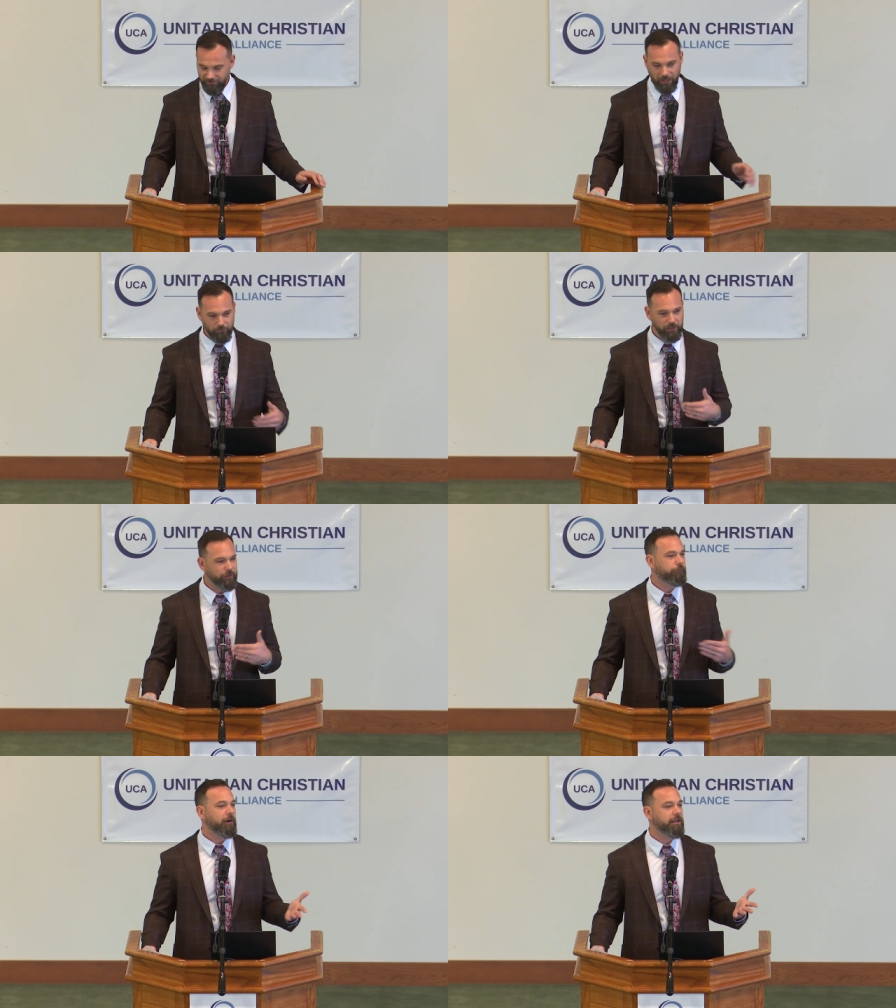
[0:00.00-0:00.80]
not really
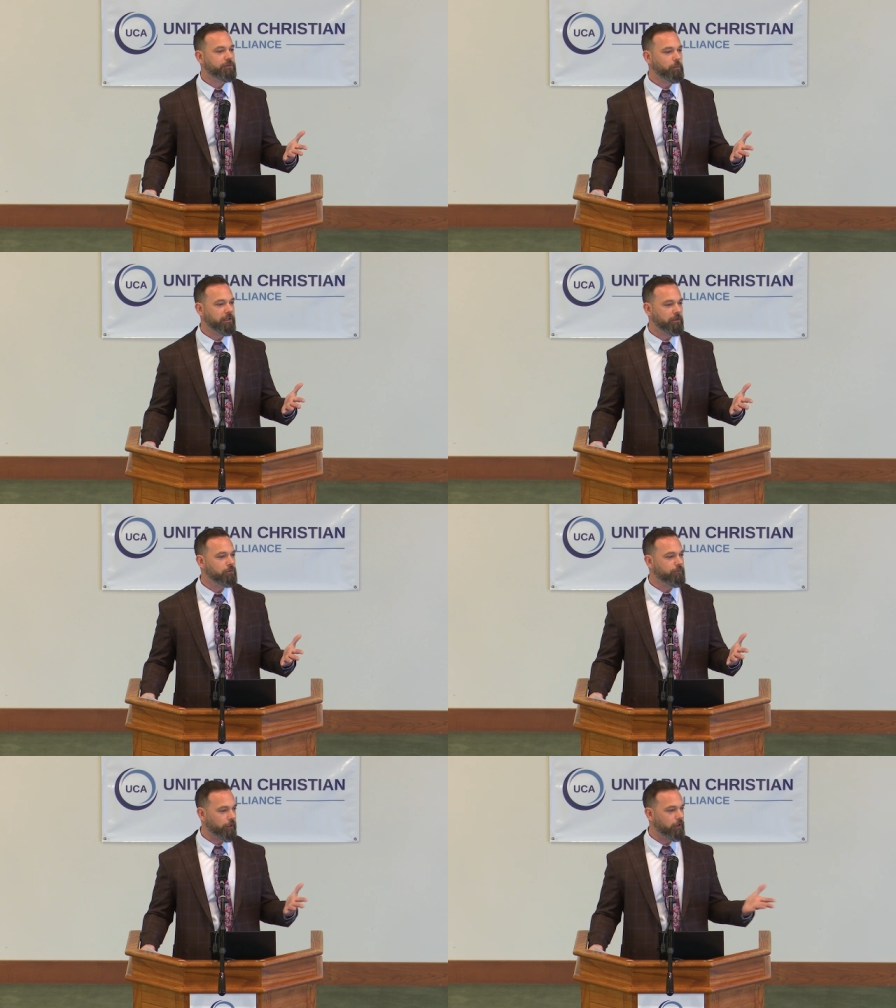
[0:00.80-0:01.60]
a phrase we
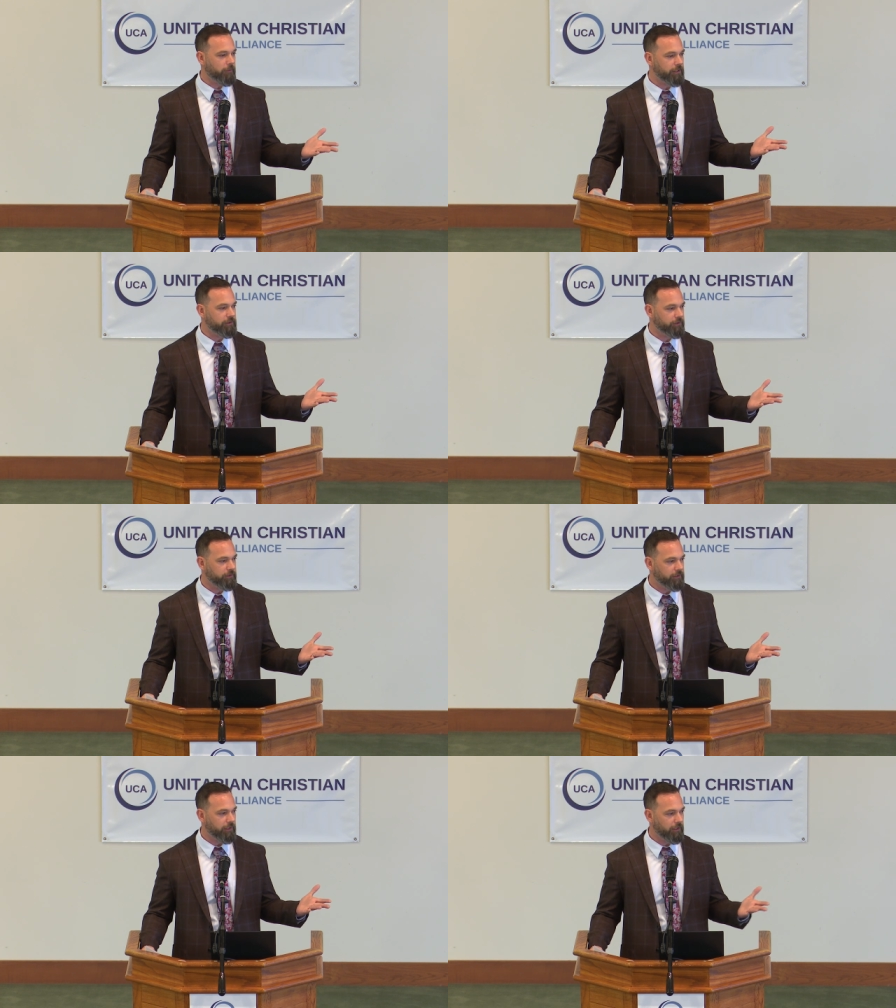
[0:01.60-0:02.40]
use very much
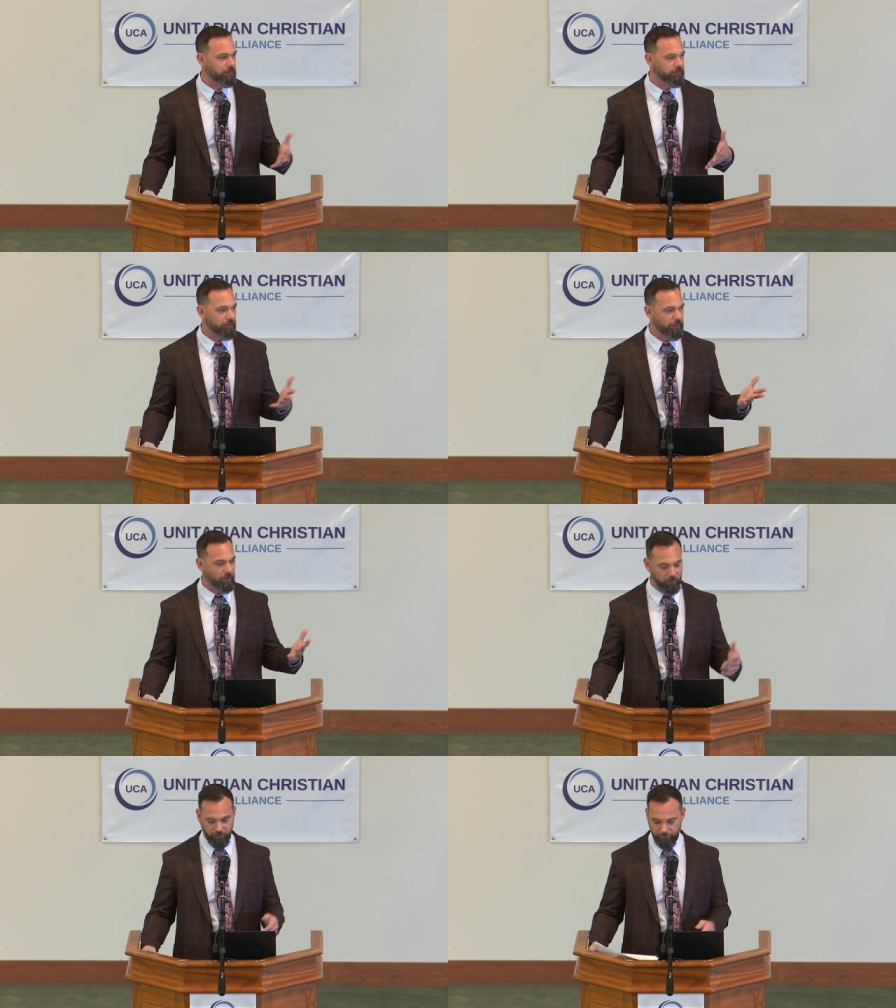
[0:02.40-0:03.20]
in, in
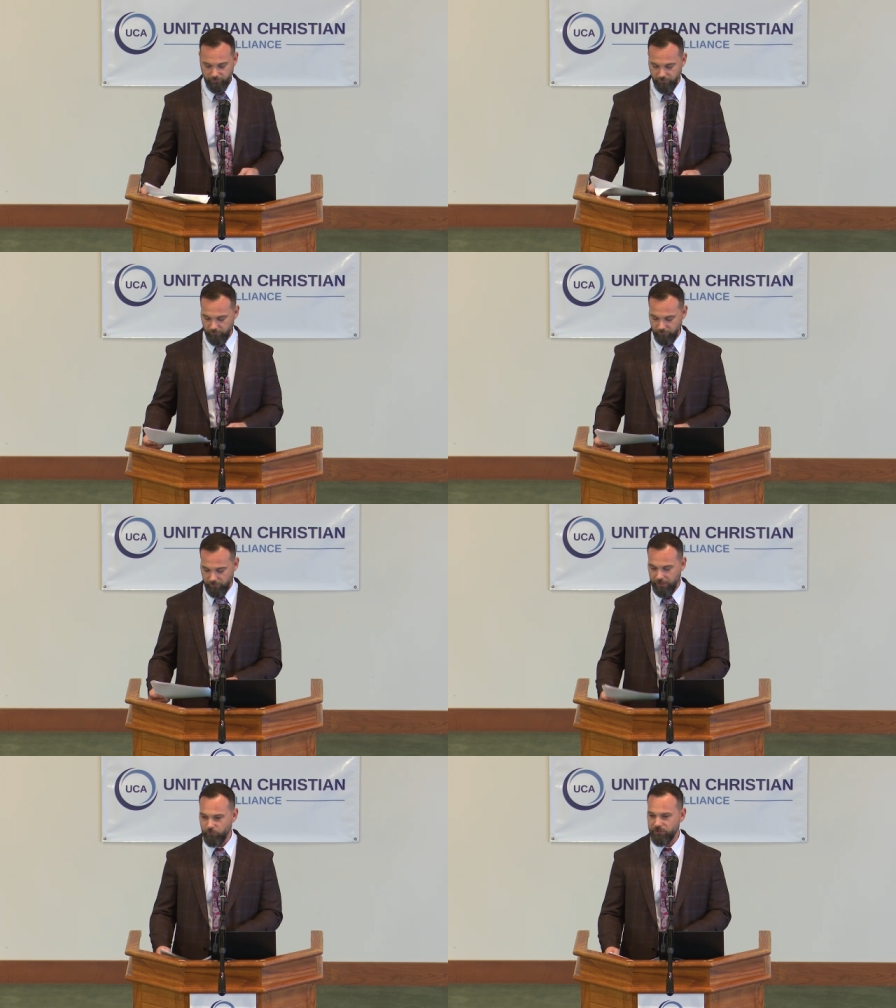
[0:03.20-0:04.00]
our
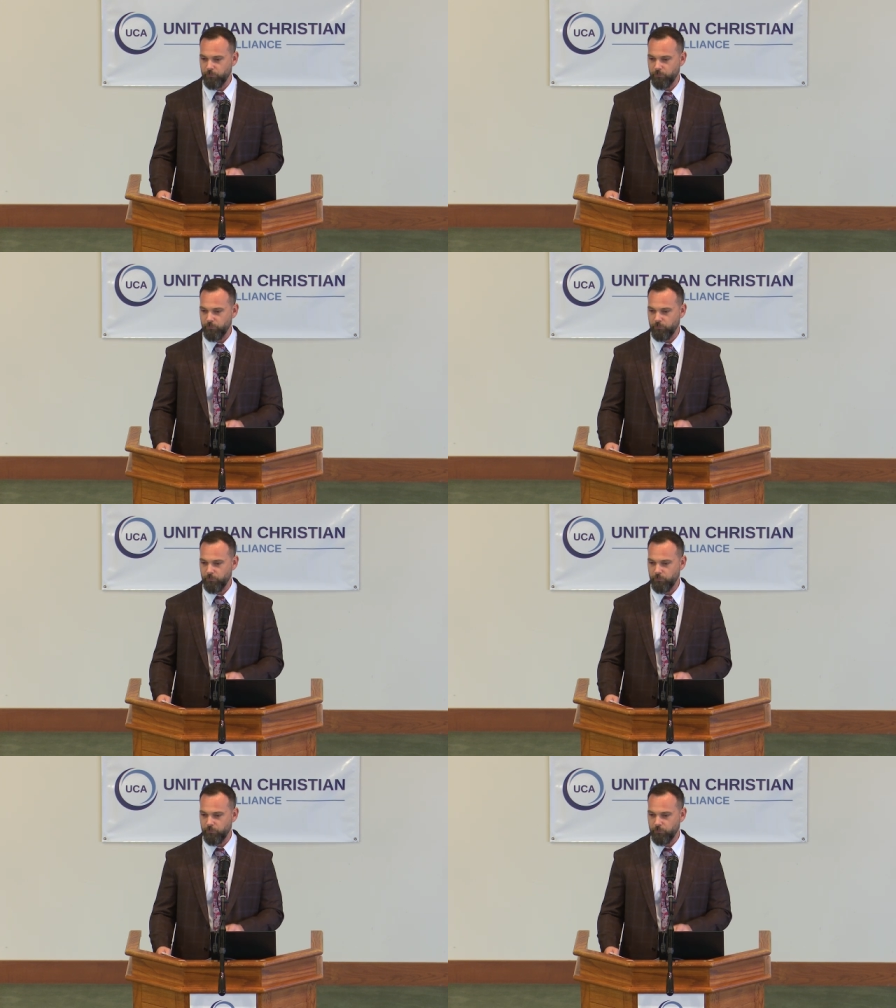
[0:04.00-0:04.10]
language.